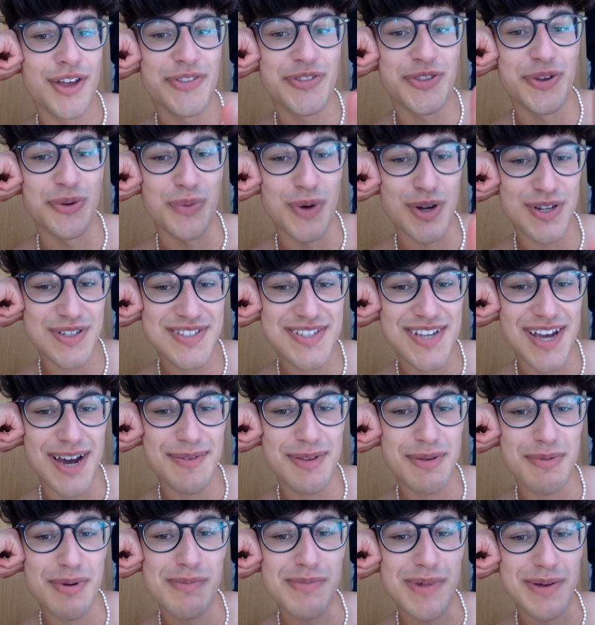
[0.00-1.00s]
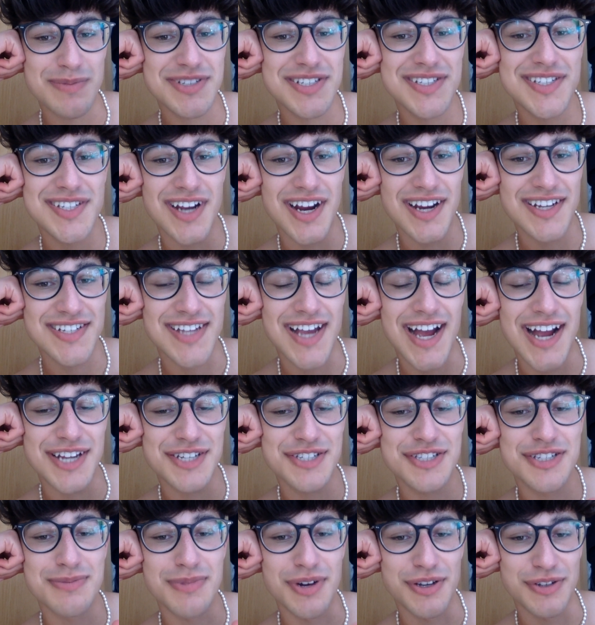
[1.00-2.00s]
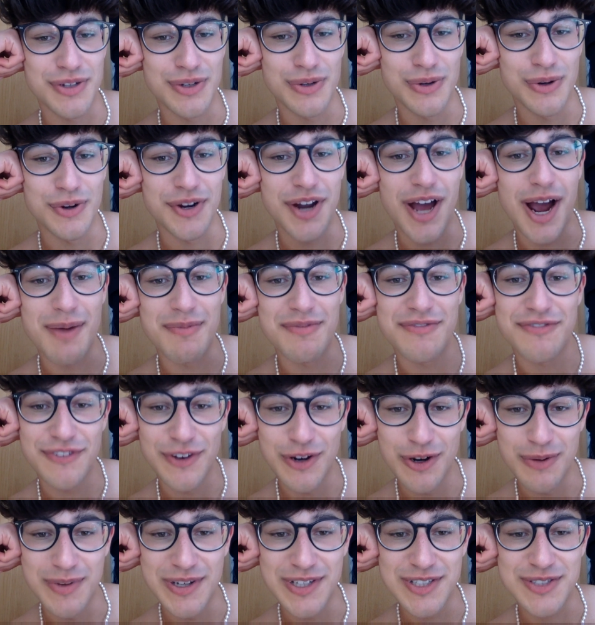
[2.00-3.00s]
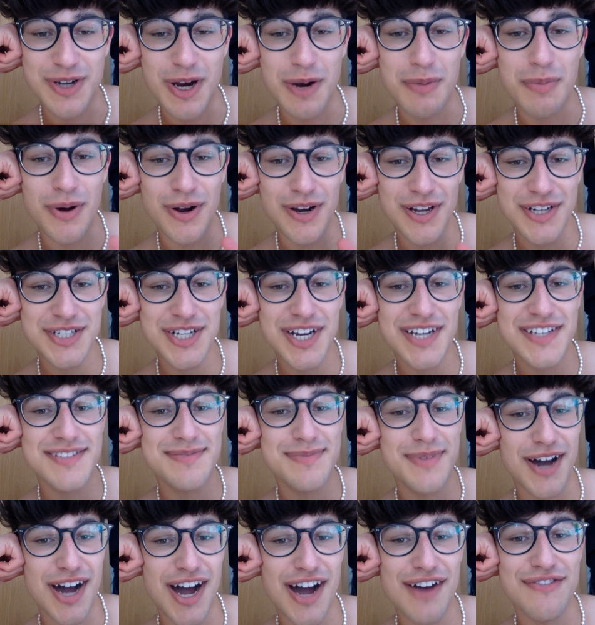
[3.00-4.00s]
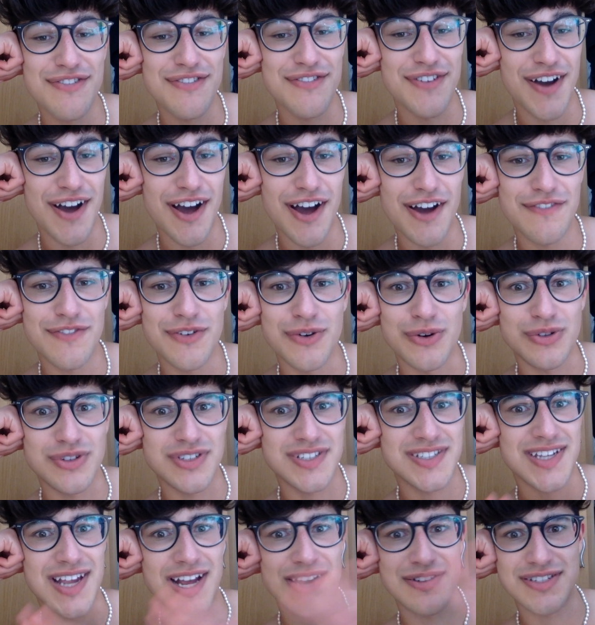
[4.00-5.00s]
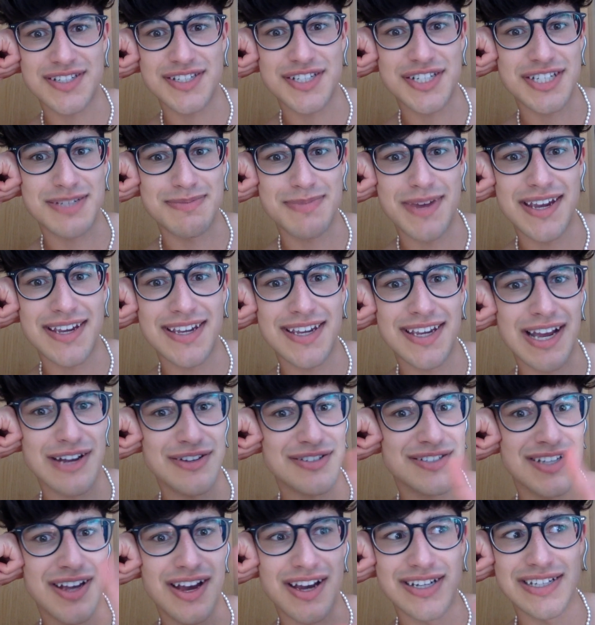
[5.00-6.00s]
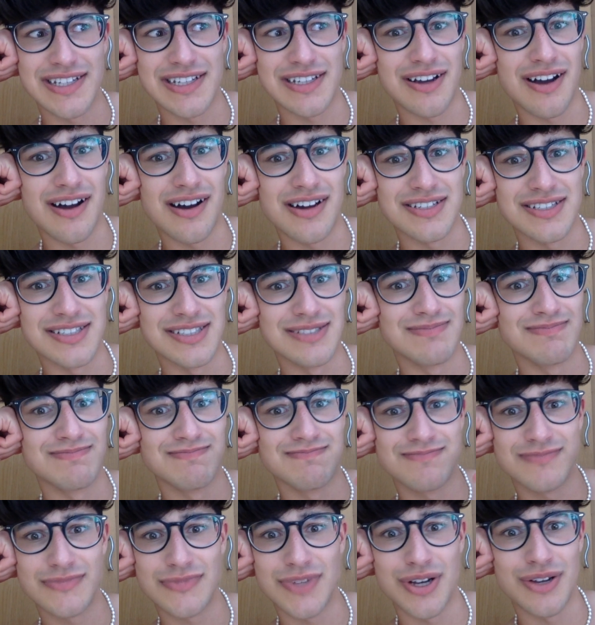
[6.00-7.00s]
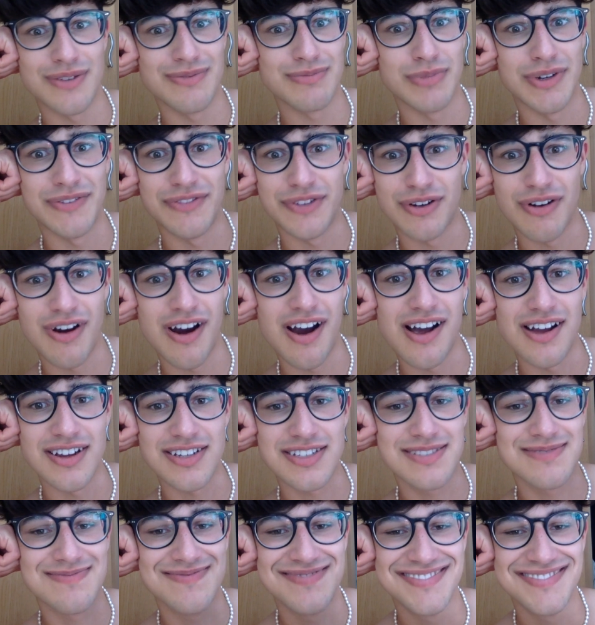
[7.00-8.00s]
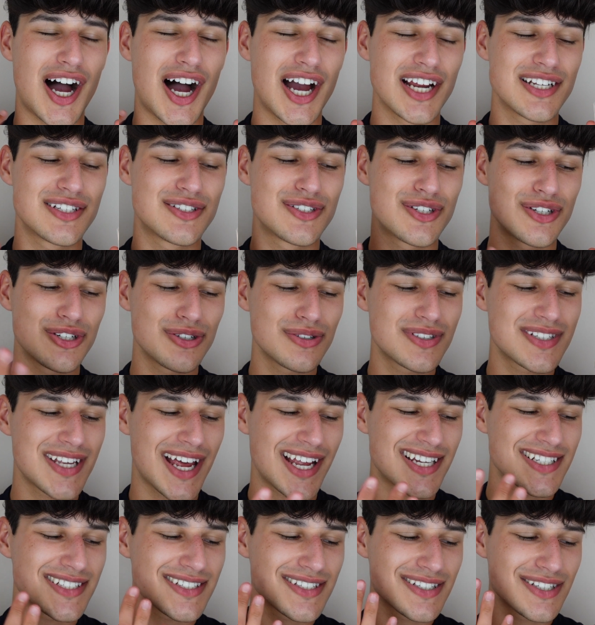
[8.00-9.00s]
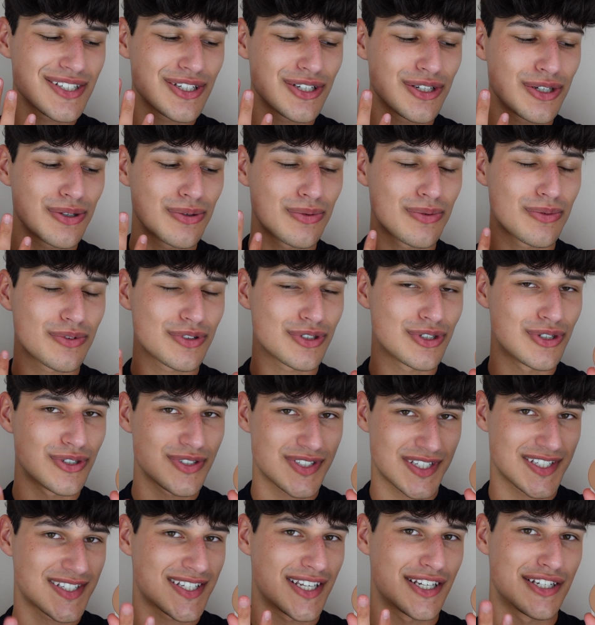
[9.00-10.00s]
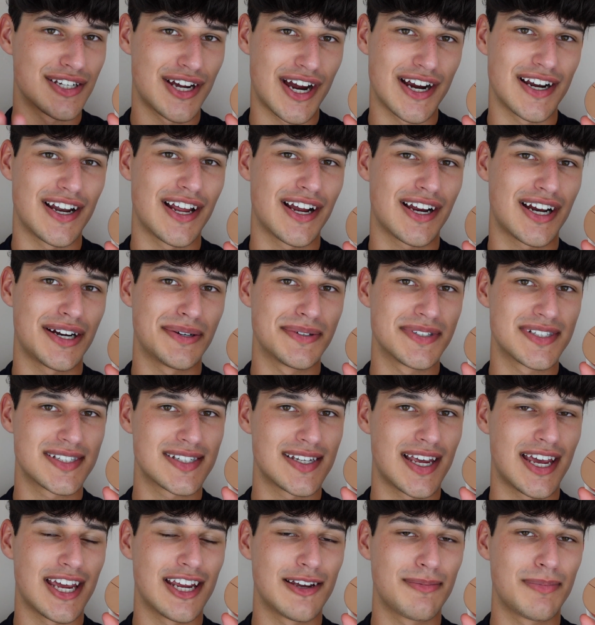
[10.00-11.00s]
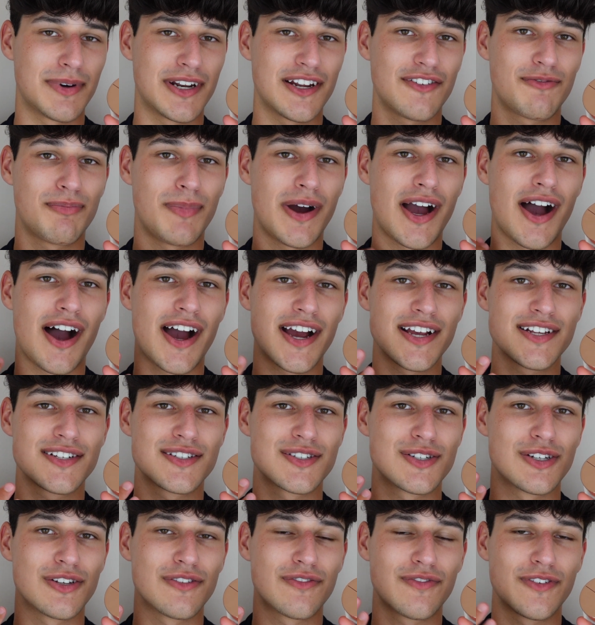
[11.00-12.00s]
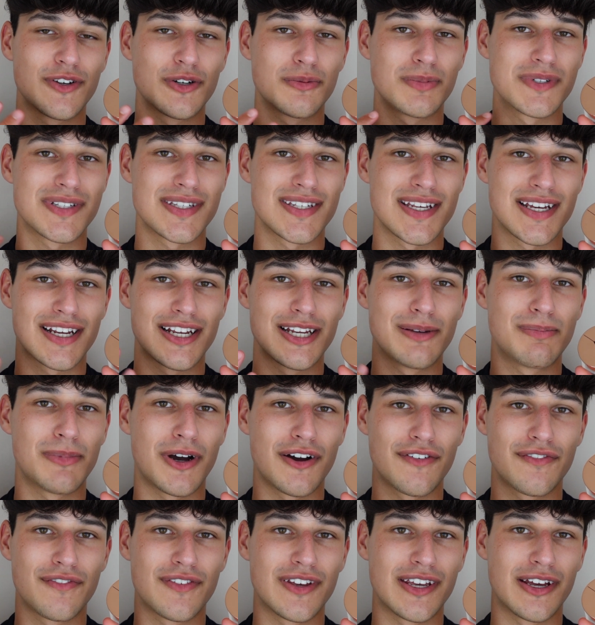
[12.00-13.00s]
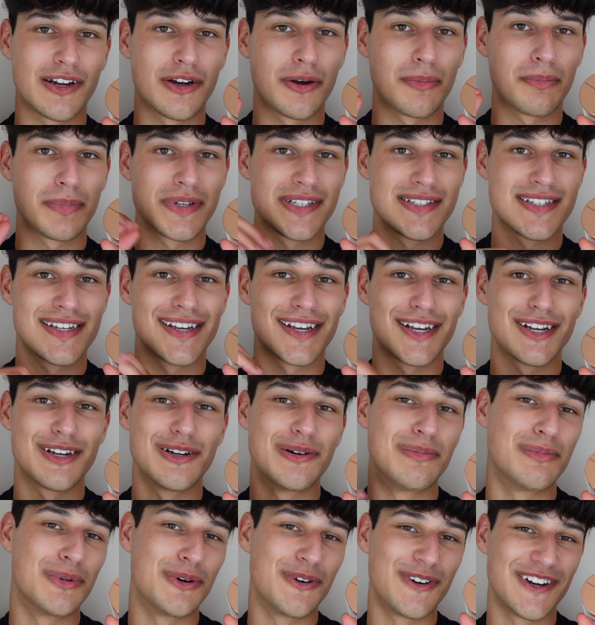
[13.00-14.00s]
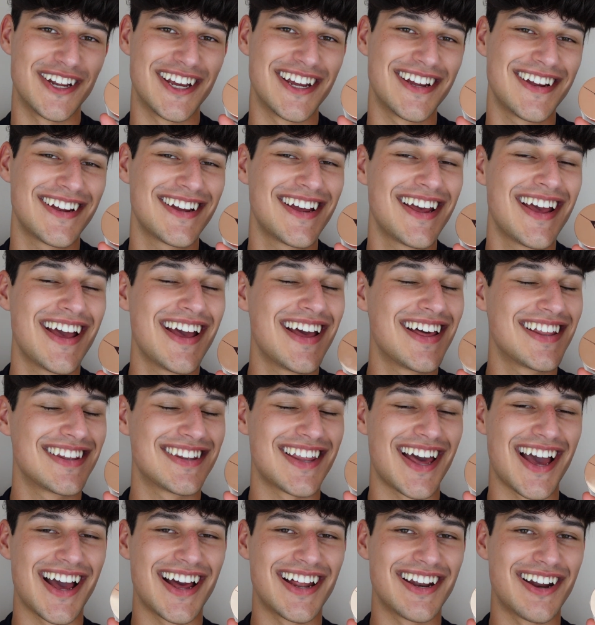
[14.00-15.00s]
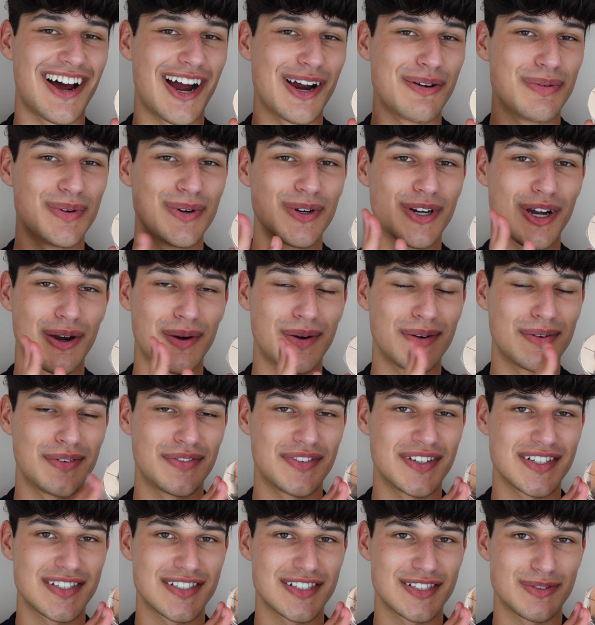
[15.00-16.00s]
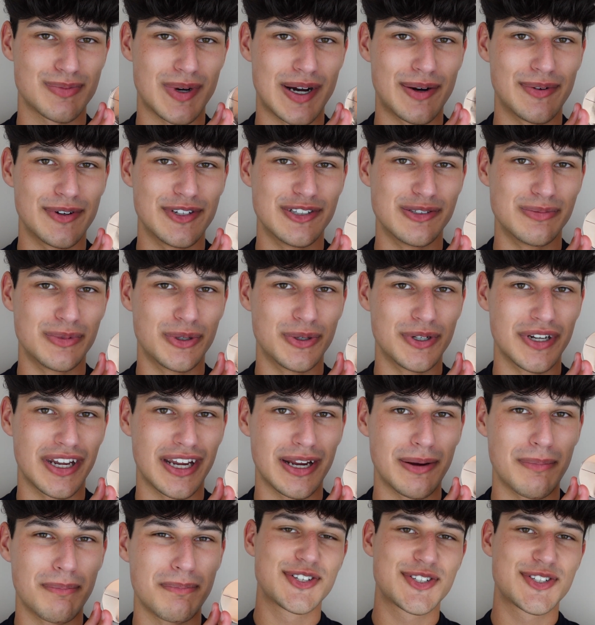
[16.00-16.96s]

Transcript: The one time that my mum decides to actually mow the lawn, I'm filming, so I apologise on behalf of her for all the sounds that she's making outside in the garden with the grass. I do tend to use this at night, like I was saying, but if my eyes do feel particularly puffy on a particular morning, then I will go in with this as well in the morning.